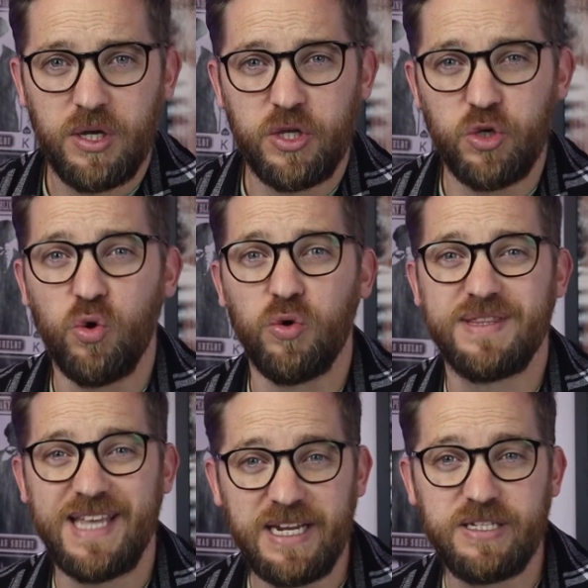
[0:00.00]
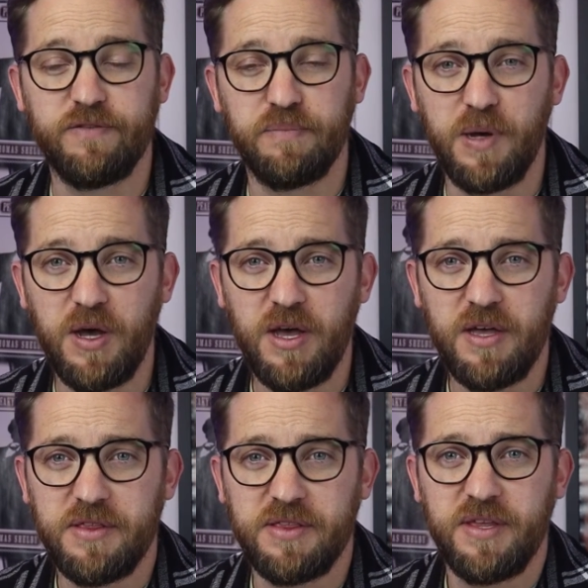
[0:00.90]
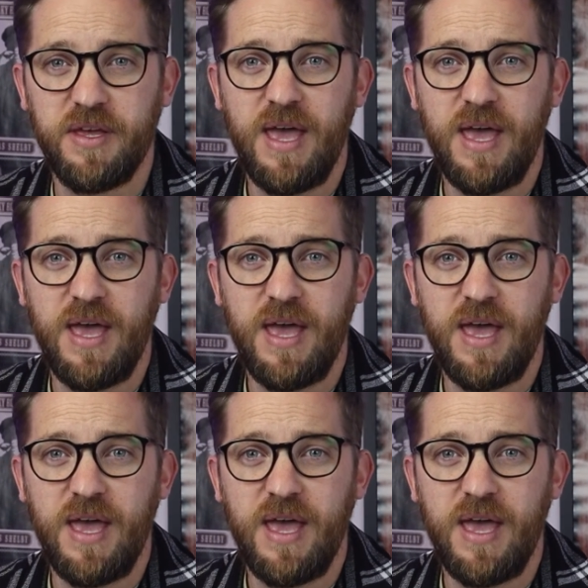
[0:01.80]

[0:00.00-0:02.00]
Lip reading: your date of birth,